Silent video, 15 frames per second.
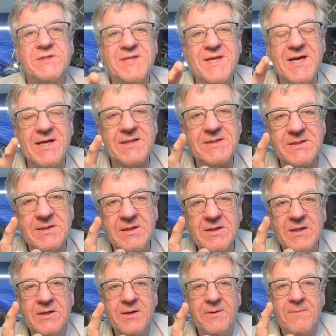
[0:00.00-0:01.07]
that
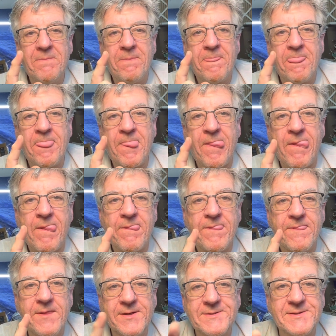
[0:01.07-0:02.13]

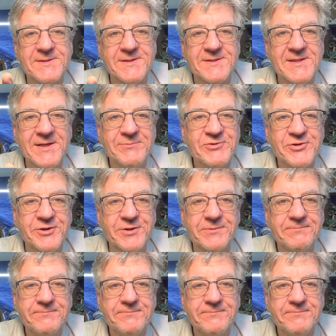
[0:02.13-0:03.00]
this is the same shirt.